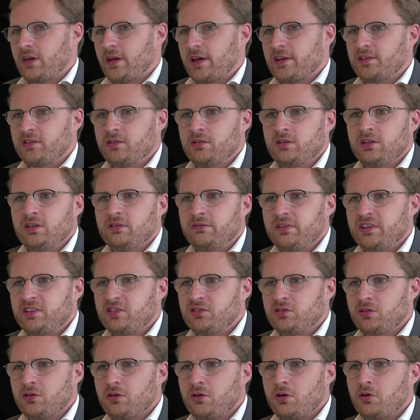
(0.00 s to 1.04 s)
As an
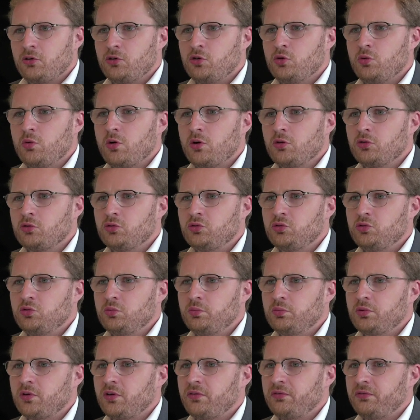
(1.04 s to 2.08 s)
investor, you want to
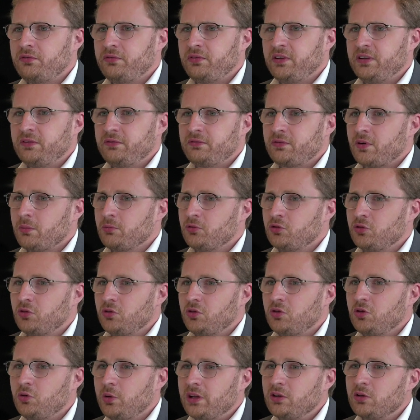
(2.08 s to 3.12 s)
profit from the
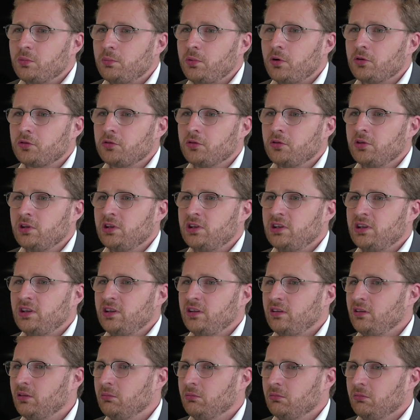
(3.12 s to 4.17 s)
great
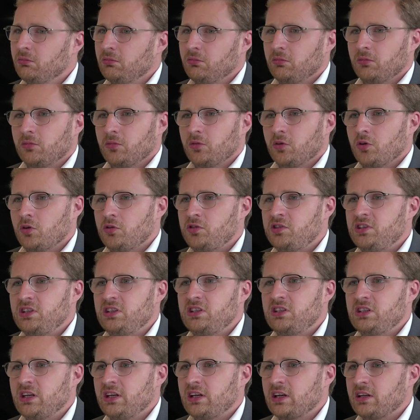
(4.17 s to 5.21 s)
opportunities a
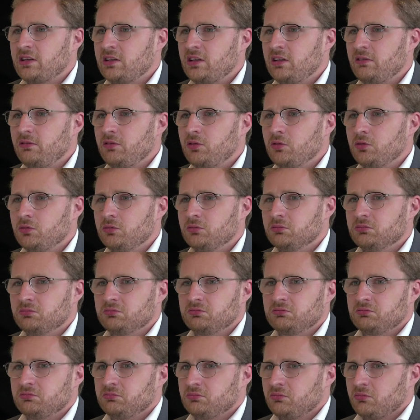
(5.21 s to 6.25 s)
CTA can give you.
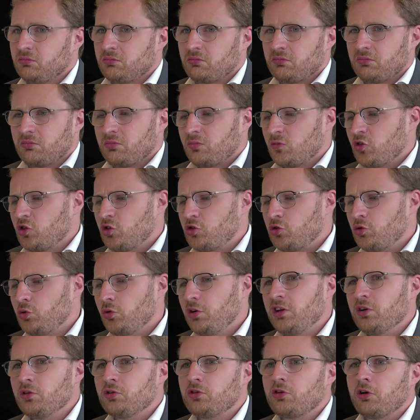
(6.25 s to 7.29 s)

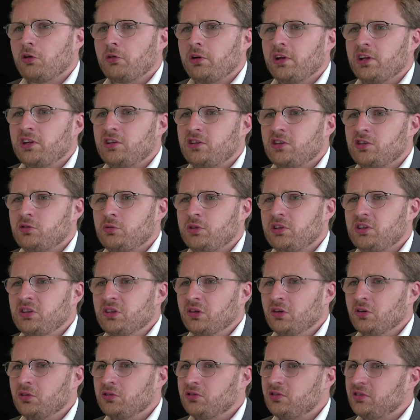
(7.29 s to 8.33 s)
Truly uncorrelated
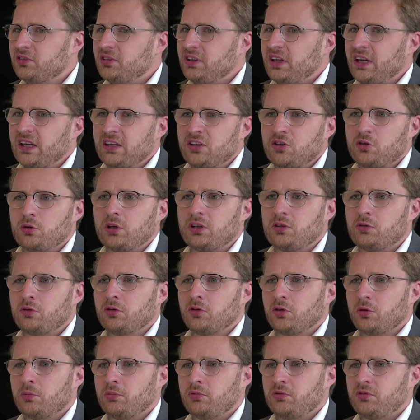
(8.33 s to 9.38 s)
returns and great
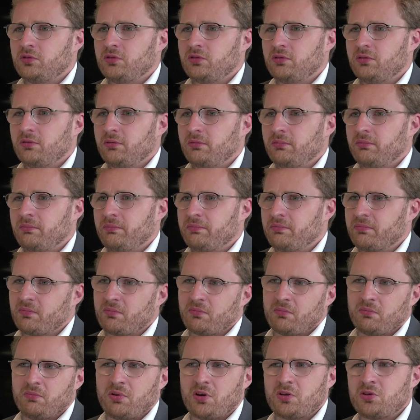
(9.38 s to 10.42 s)
run-ups
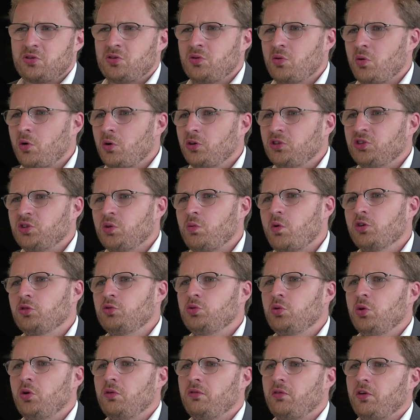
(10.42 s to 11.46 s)
but you also want
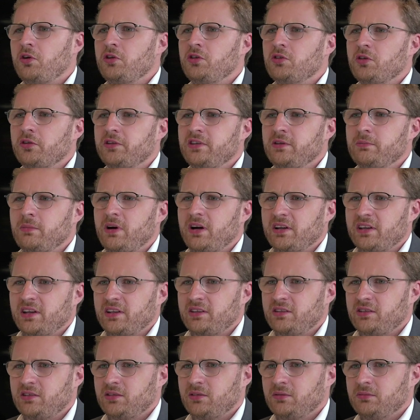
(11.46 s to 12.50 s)
to avoid noisy
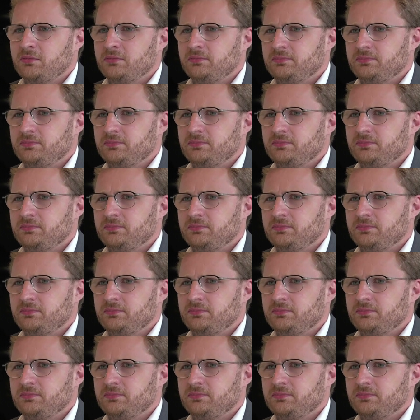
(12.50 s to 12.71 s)
markets.